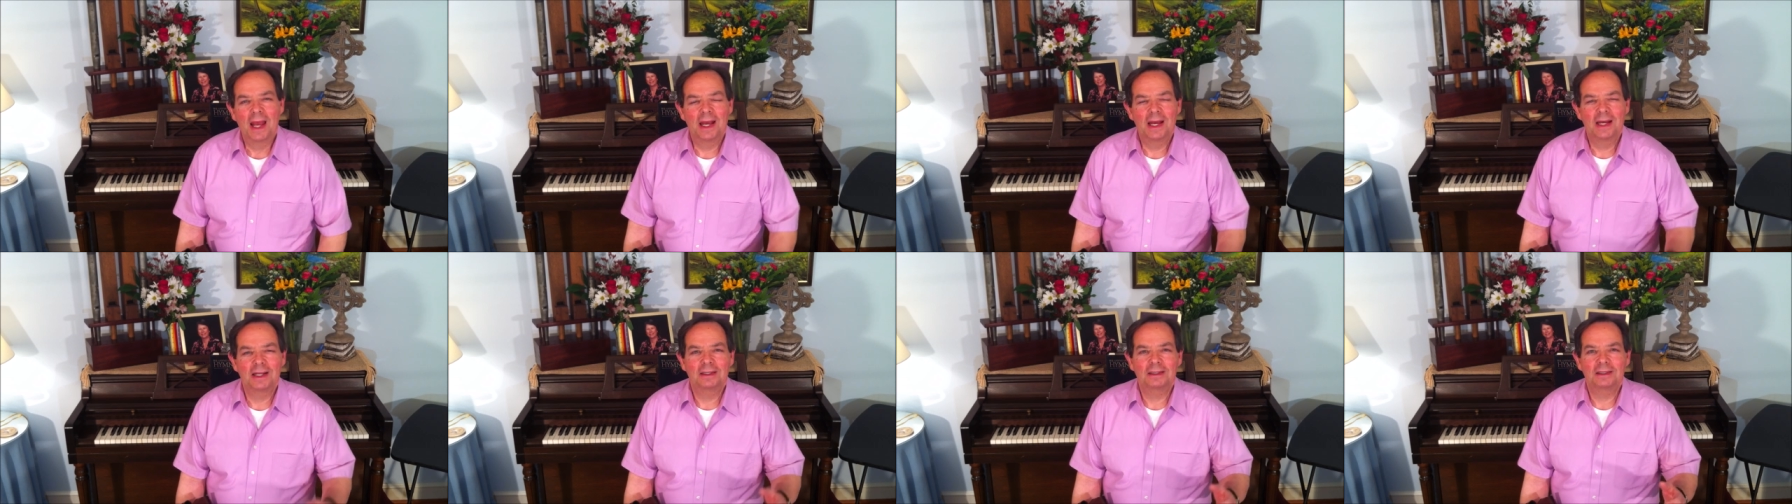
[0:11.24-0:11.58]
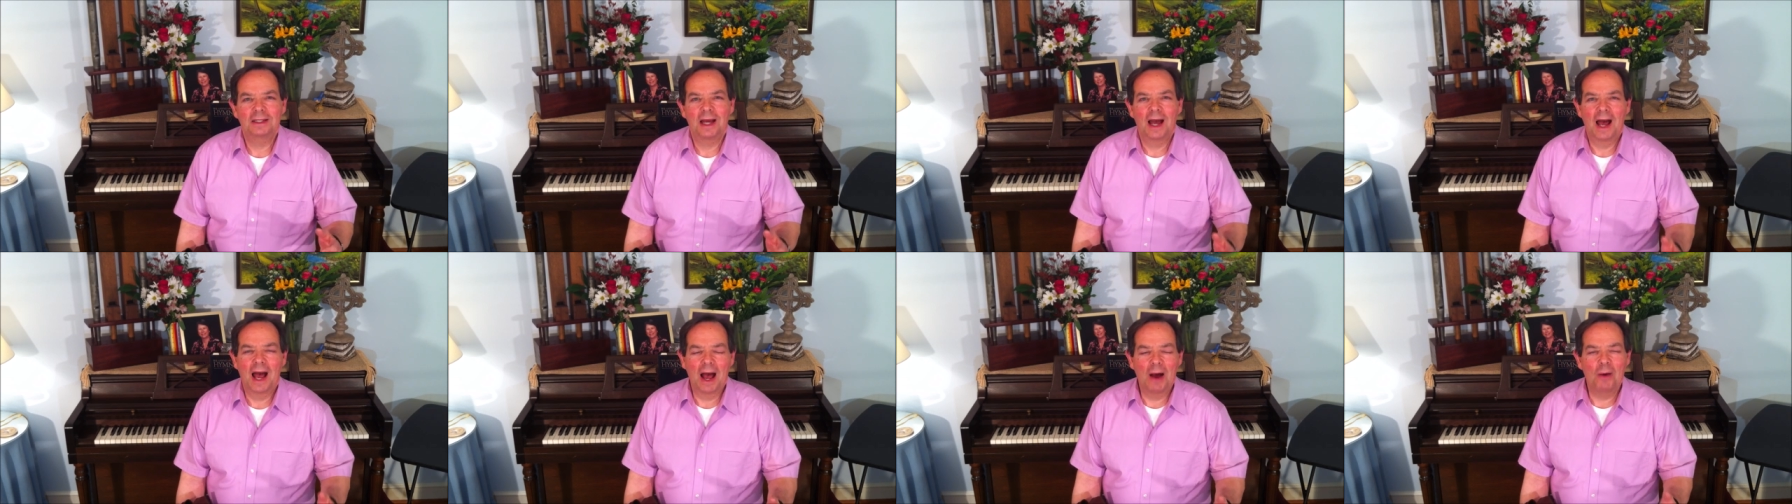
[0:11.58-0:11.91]

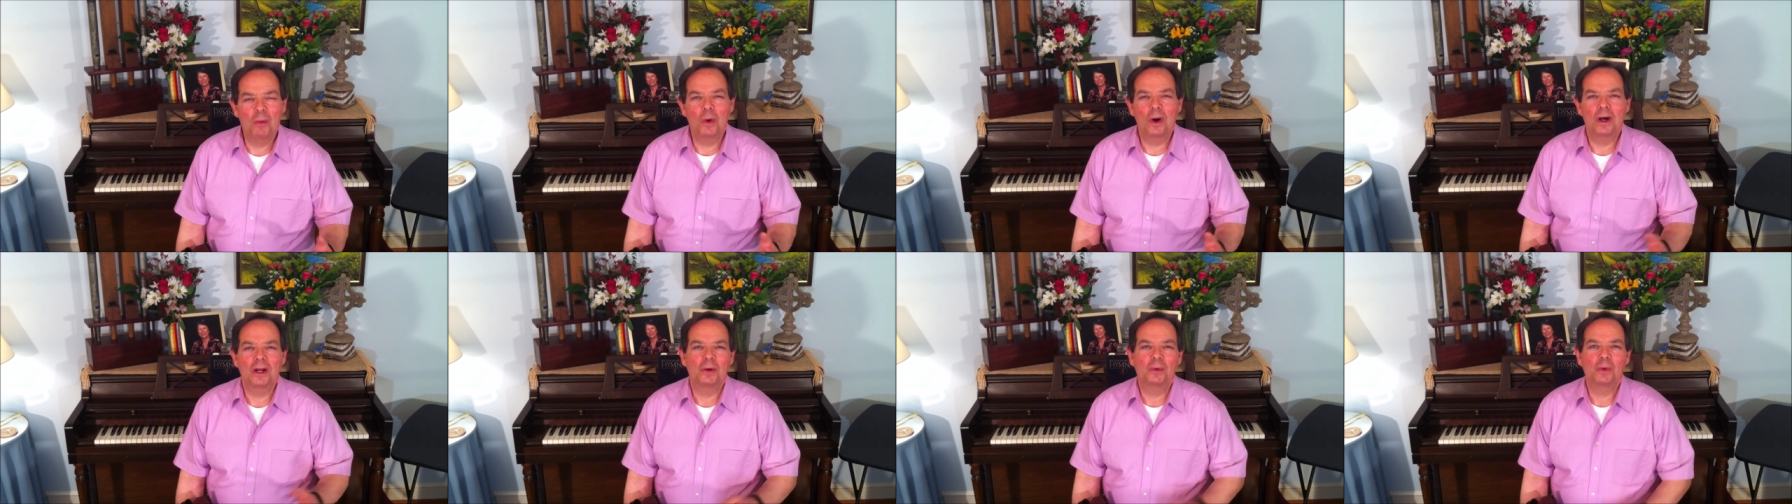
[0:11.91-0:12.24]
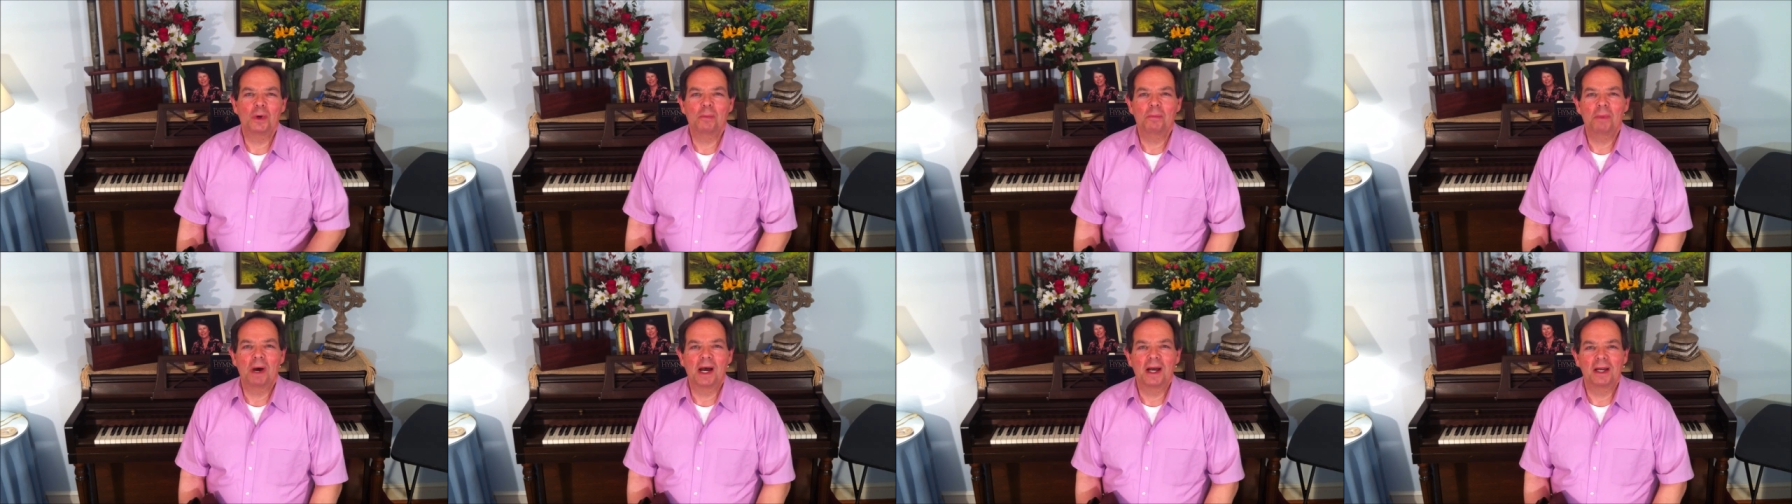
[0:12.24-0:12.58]
and I want
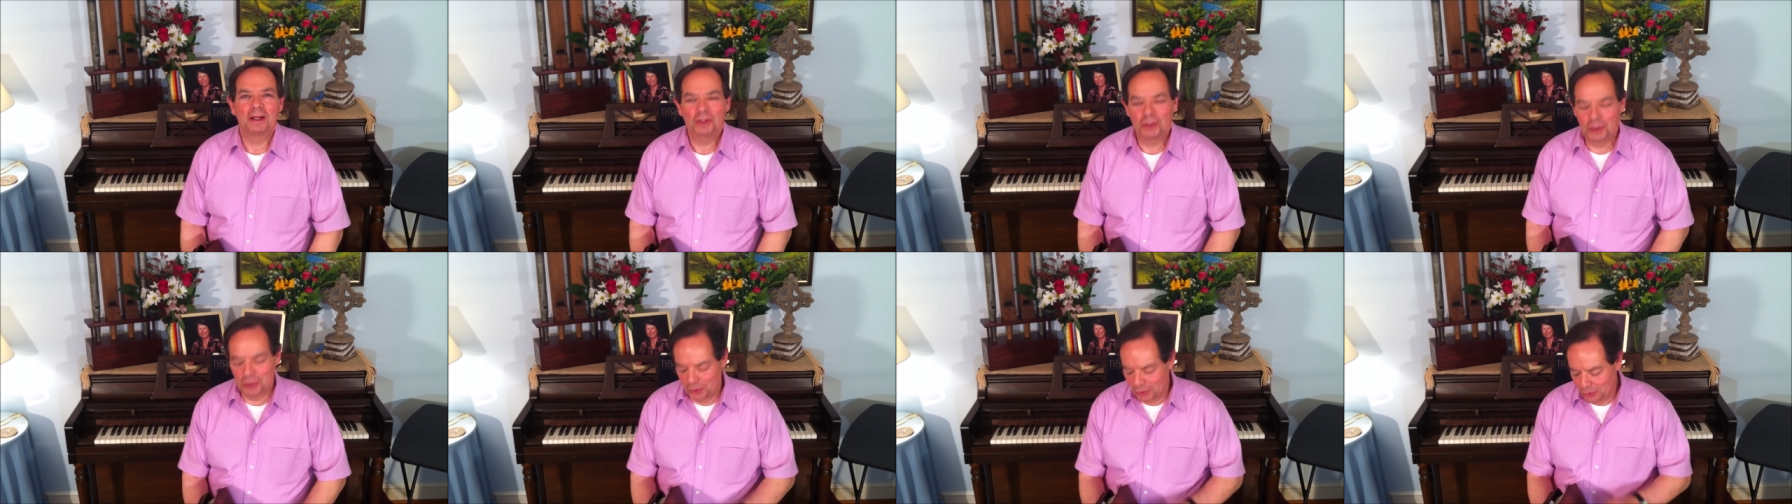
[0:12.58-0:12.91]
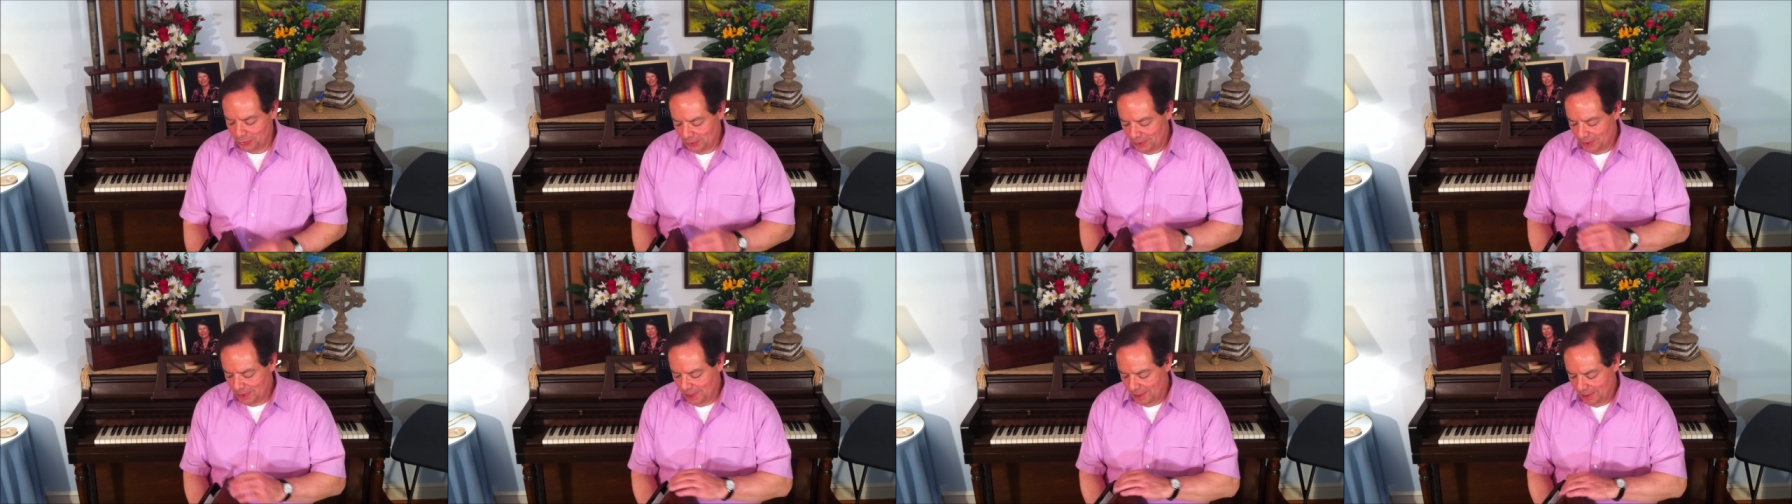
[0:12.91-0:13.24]
to remind
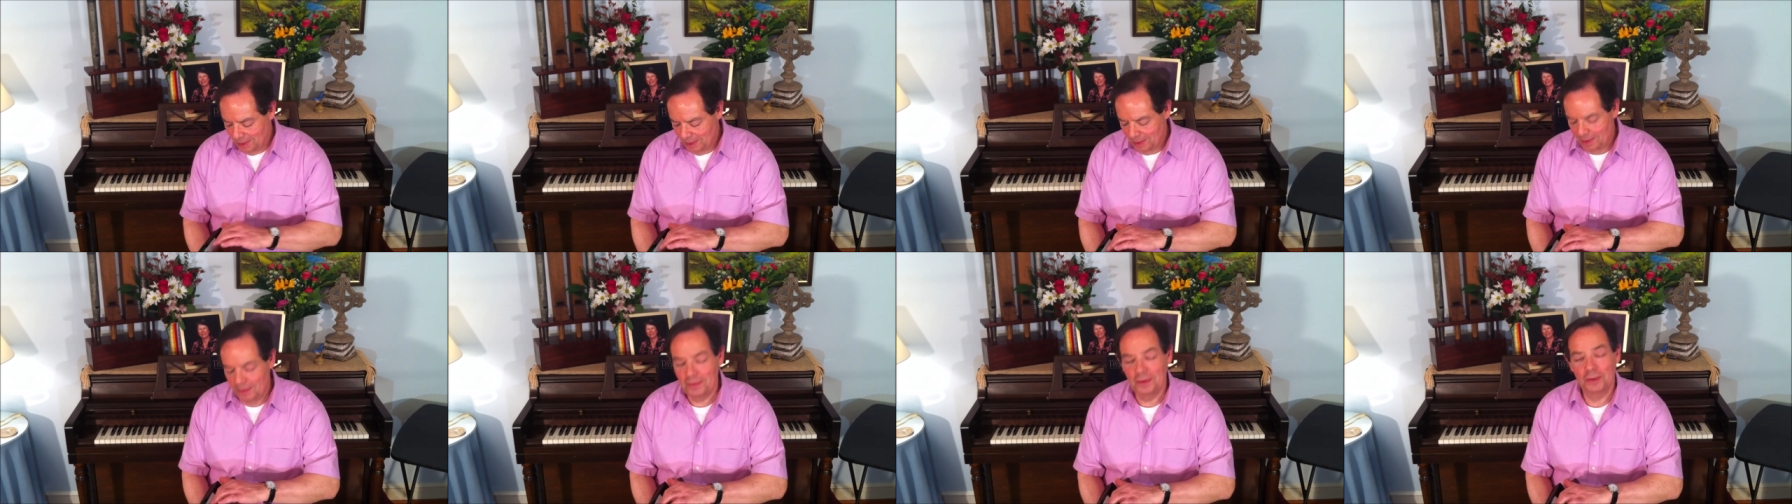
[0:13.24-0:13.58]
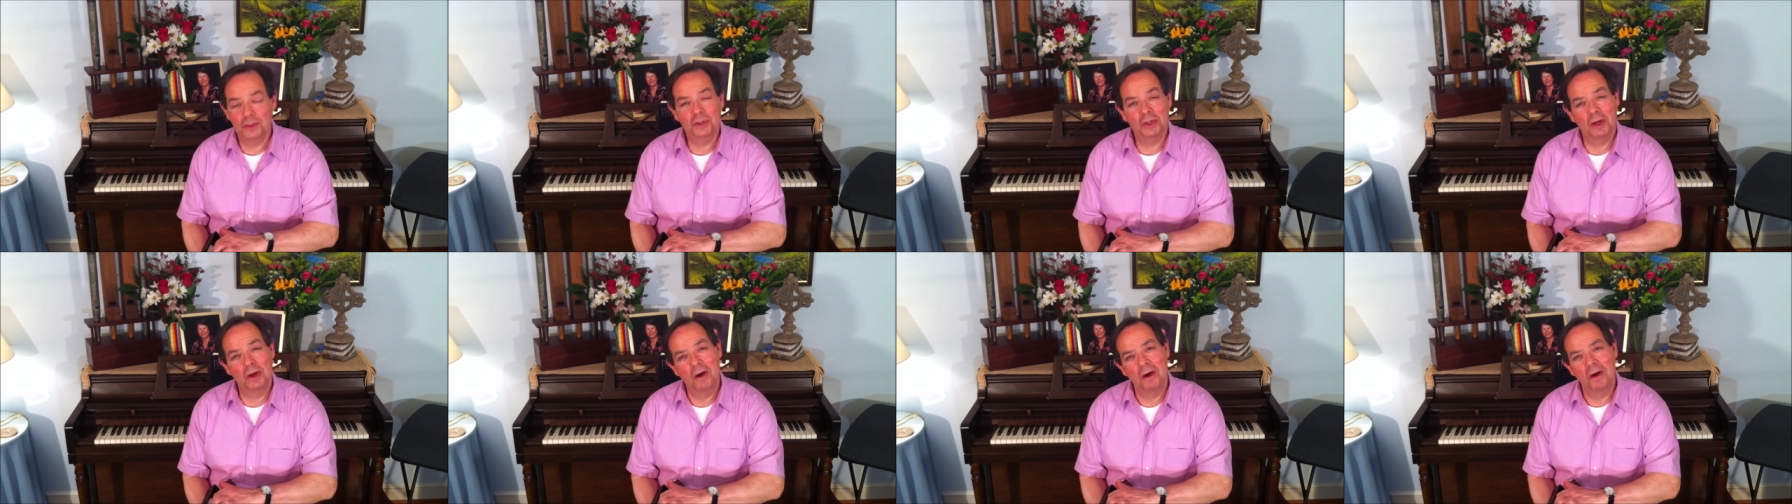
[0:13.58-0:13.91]
you of
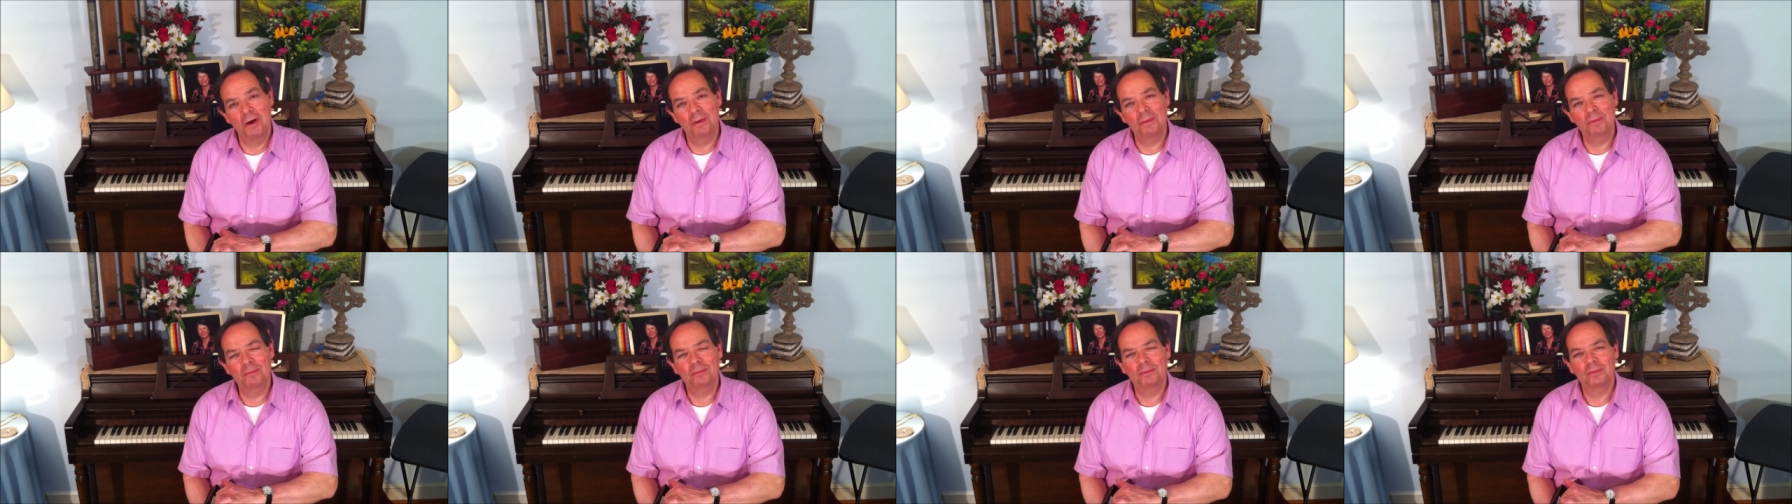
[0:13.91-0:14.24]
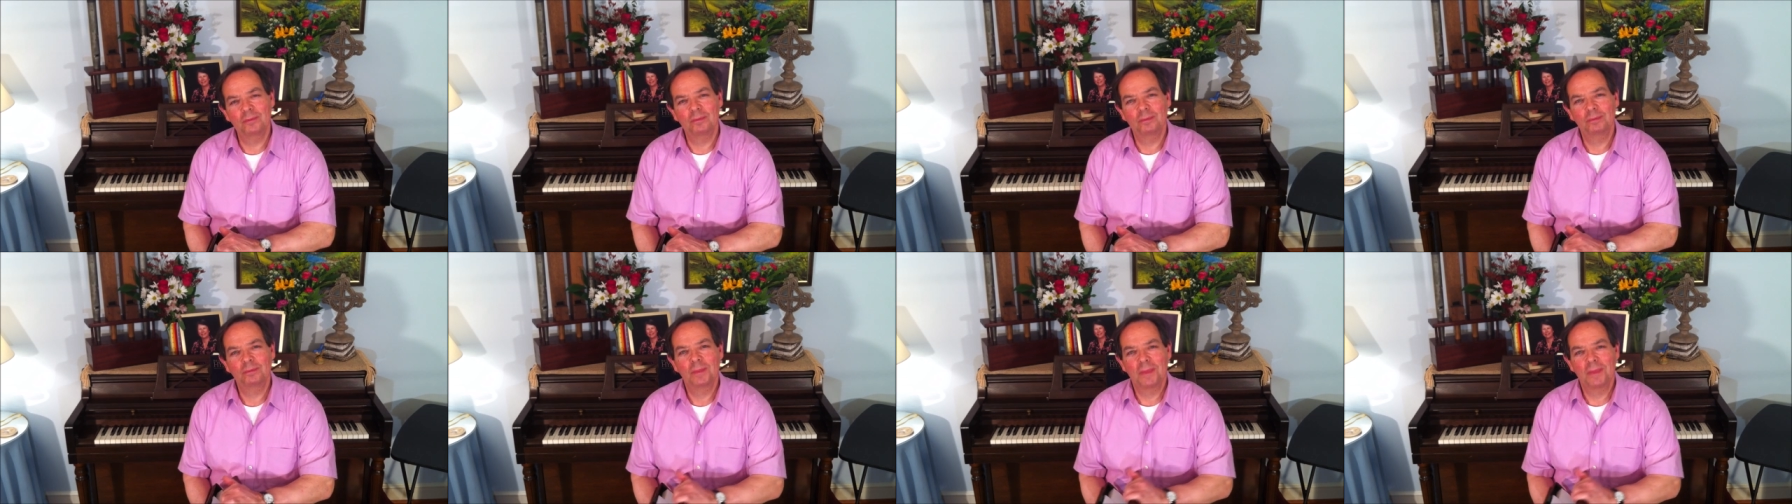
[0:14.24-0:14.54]
the psalm.